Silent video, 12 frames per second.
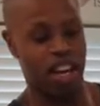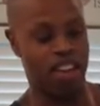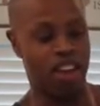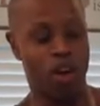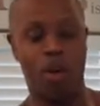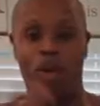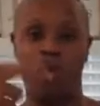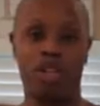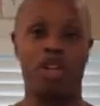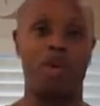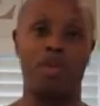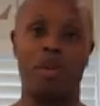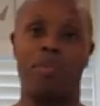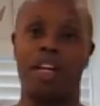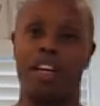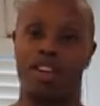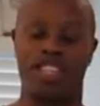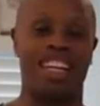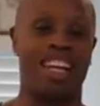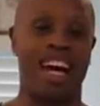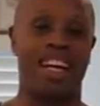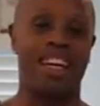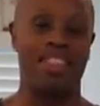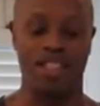And that way when you throw them in the blender, it's a
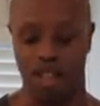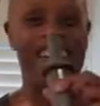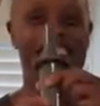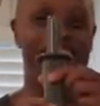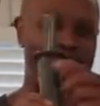lot easier.